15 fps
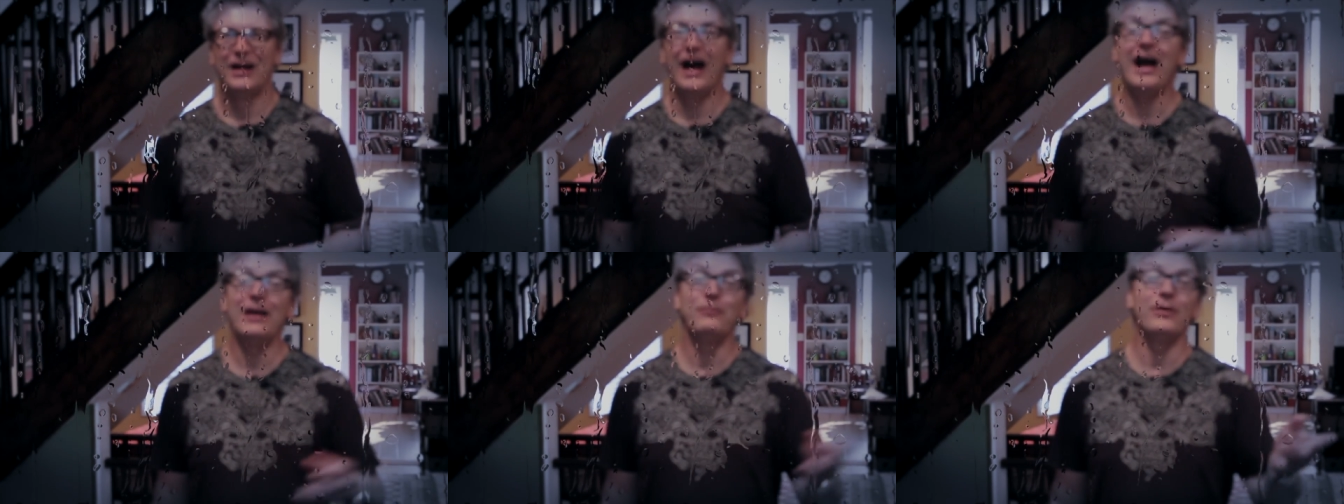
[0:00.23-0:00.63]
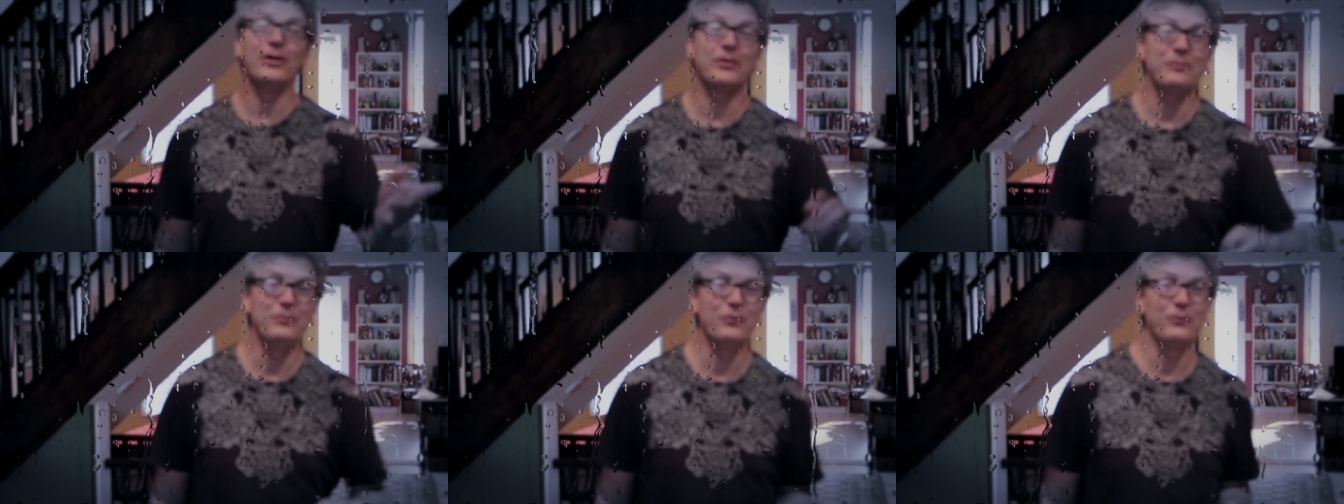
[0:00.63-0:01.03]
Hi,
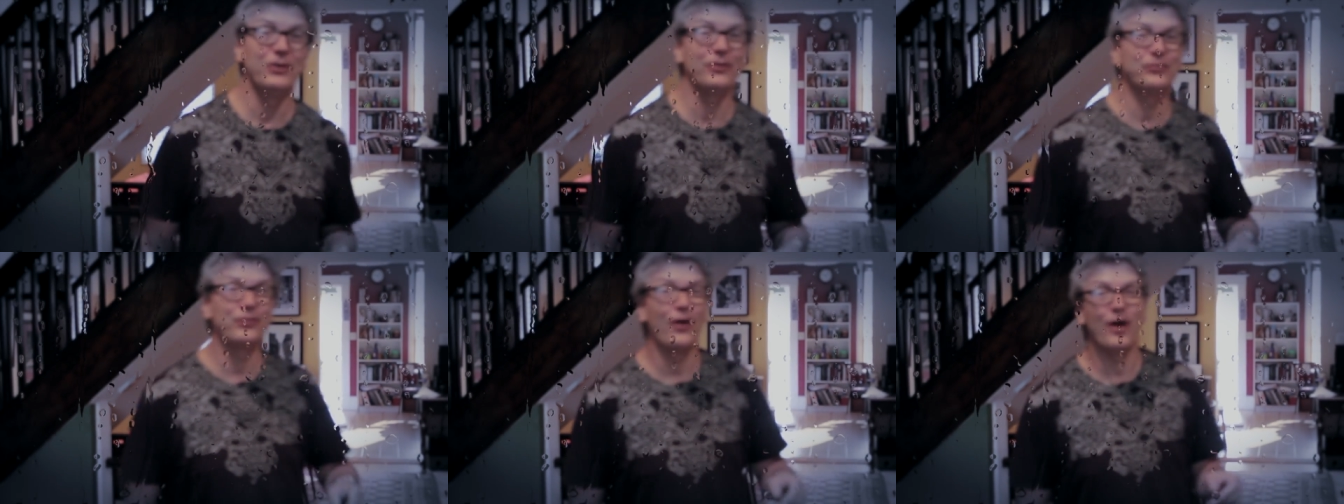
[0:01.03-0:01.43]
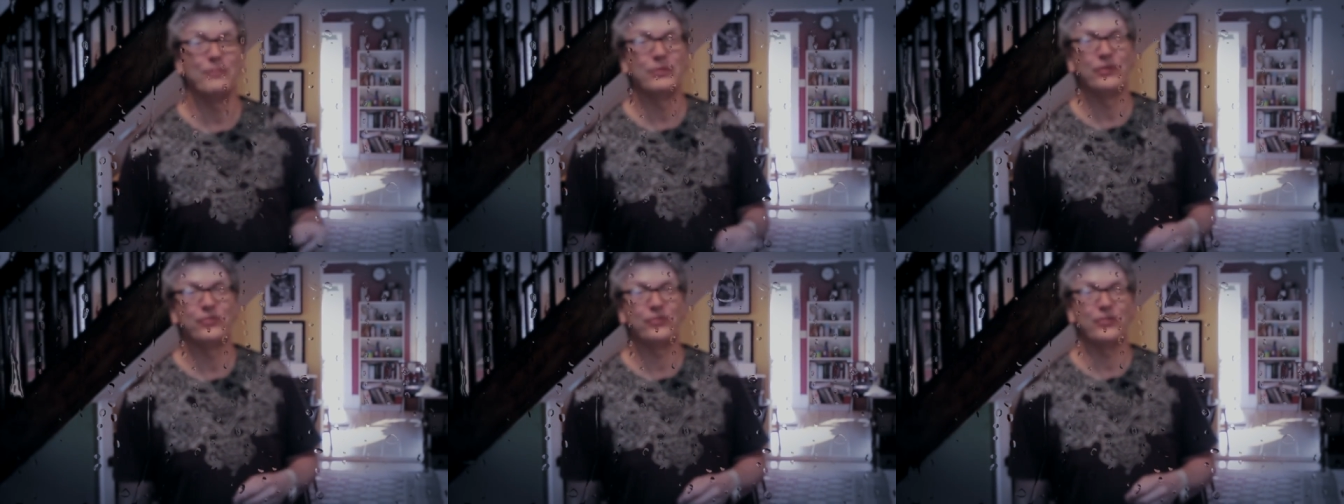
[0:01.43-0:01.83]
welcome to
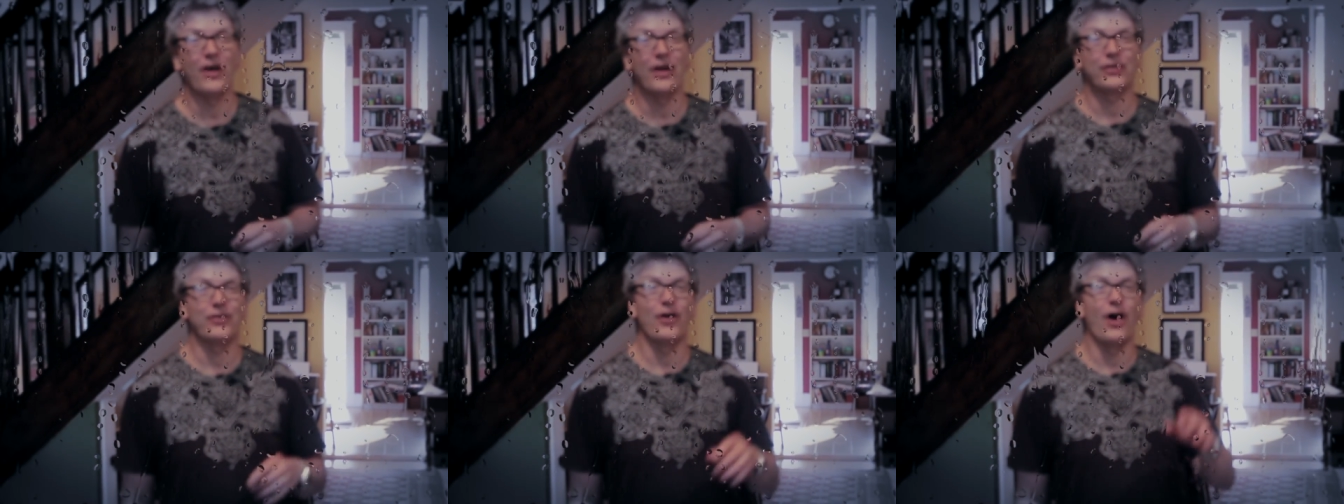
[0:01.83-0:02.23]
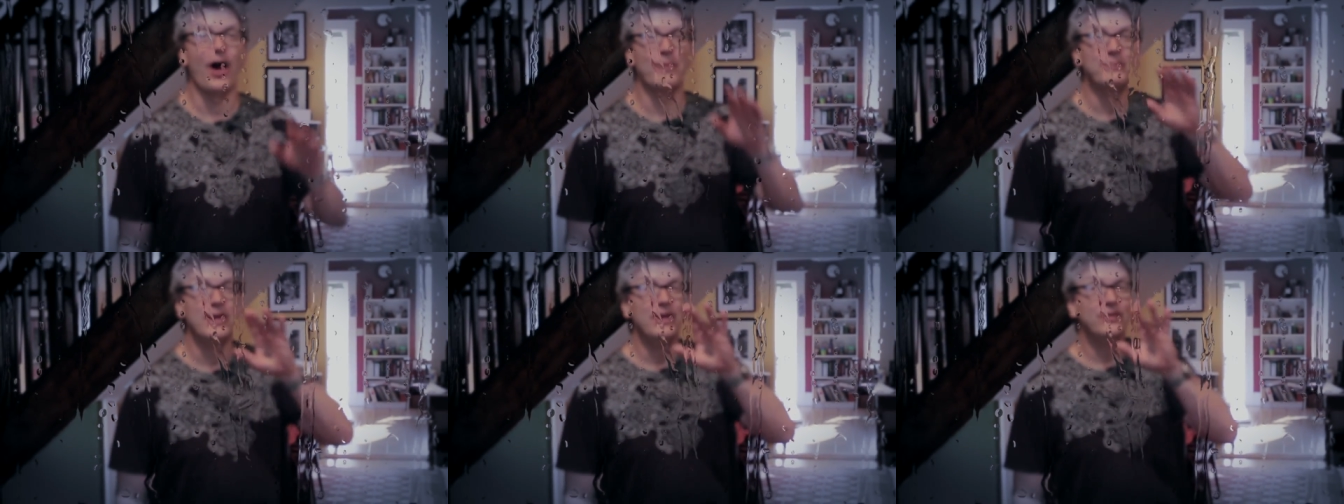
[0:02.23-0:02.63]

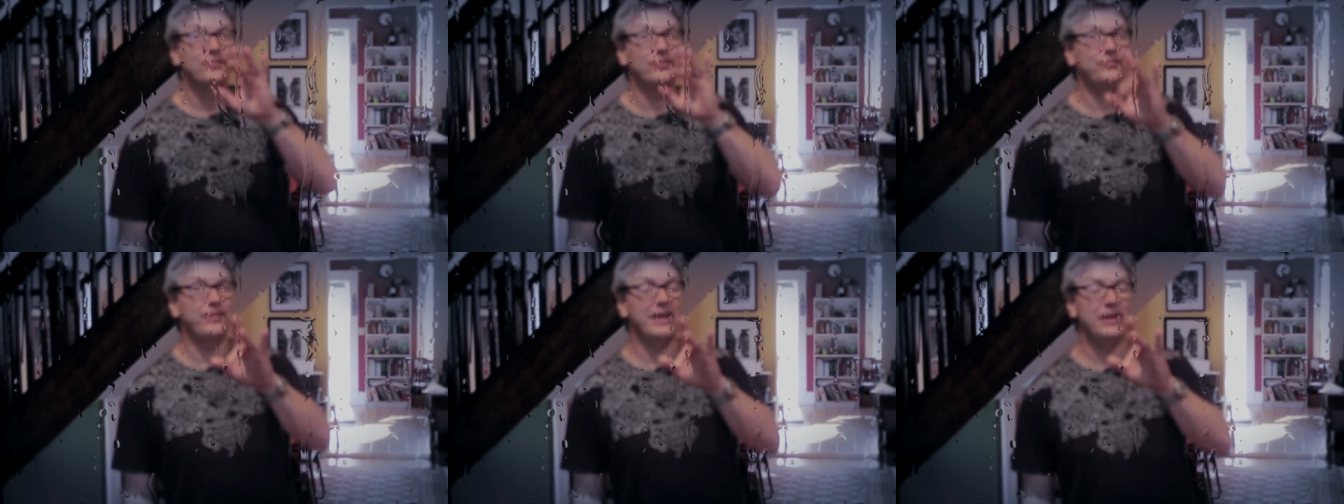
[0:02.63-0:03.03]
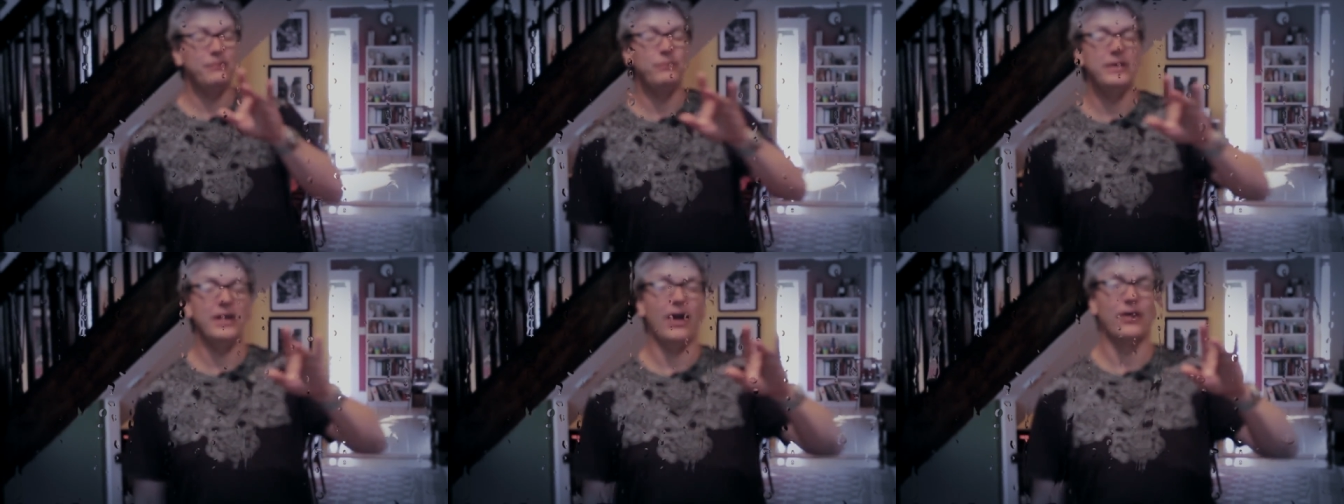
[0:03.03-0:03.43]
RealTomEarths.com.
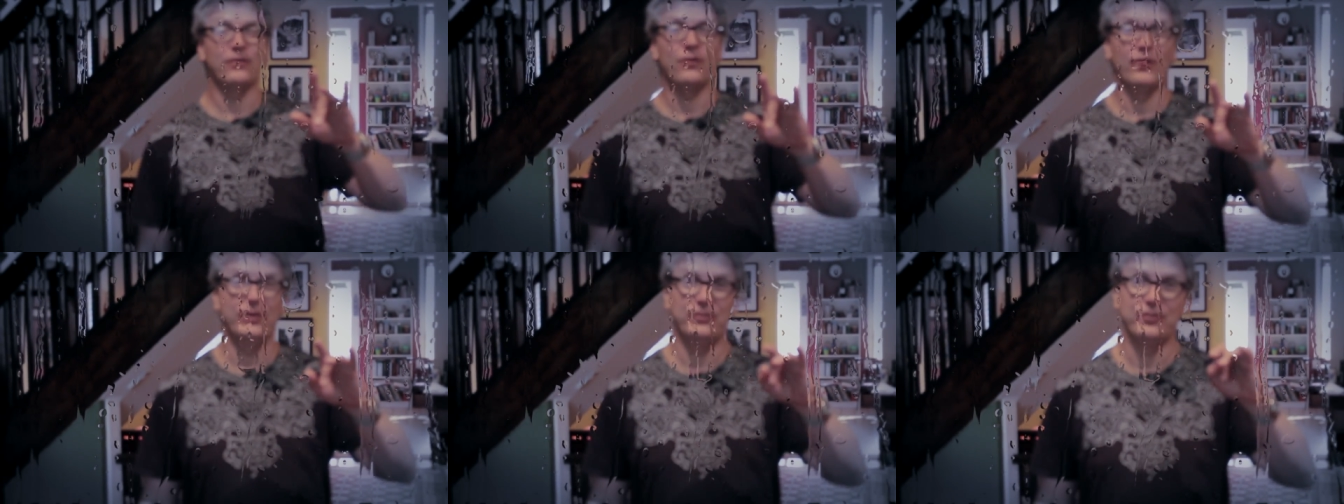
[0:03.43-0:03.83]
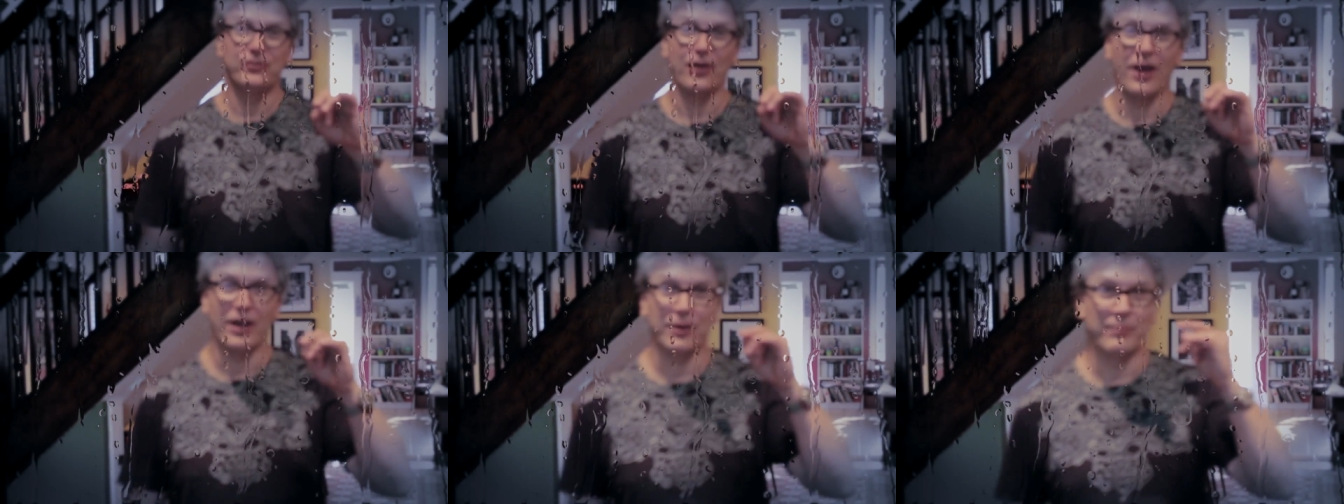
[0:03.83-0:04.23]
Today we are going to
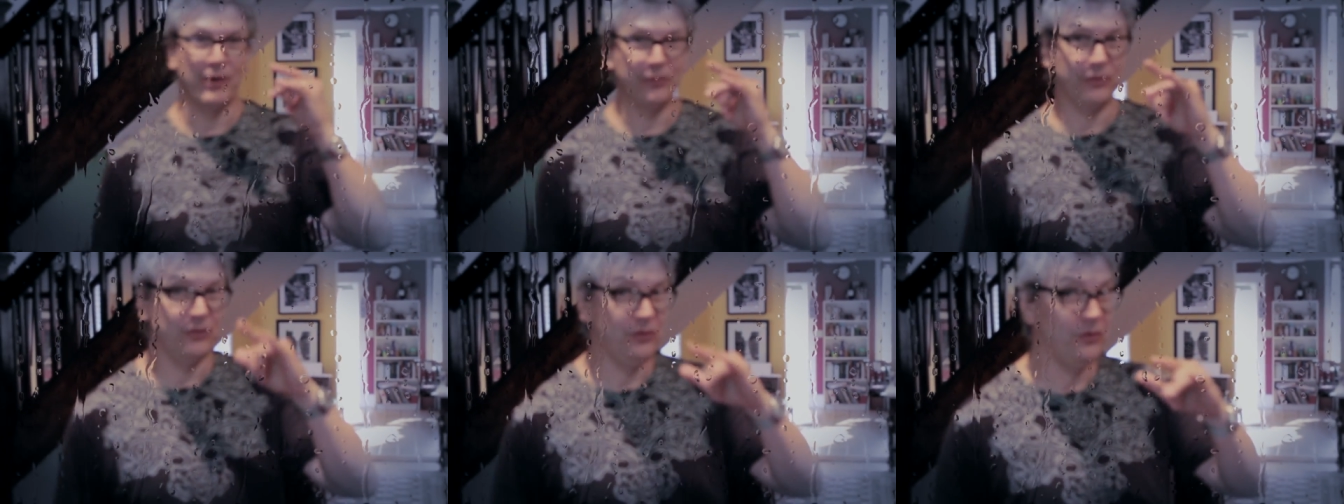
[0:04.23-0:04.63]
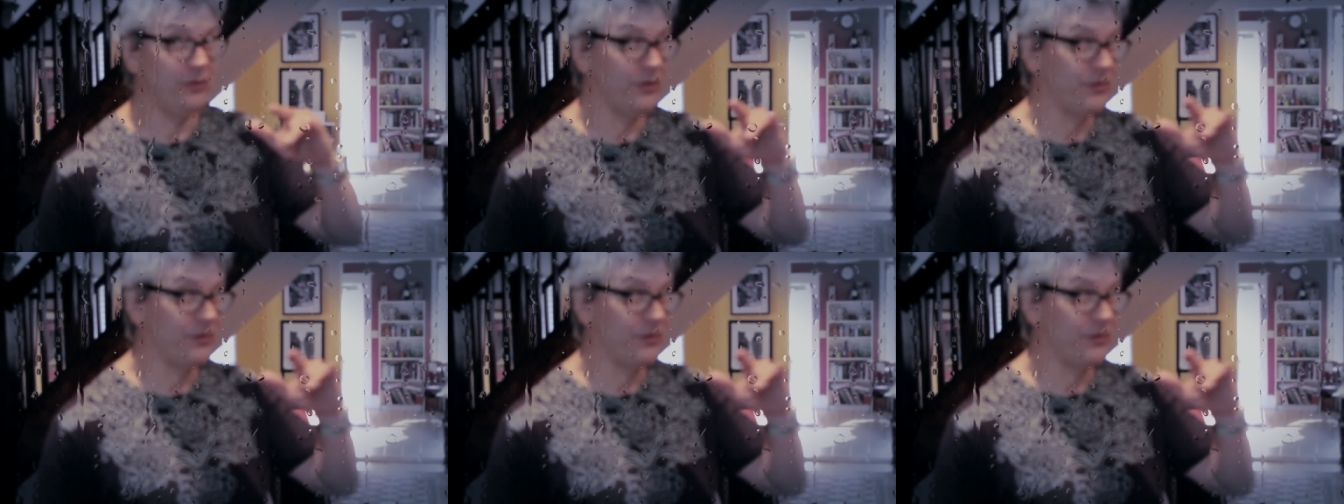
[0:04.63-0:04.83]
talk about the new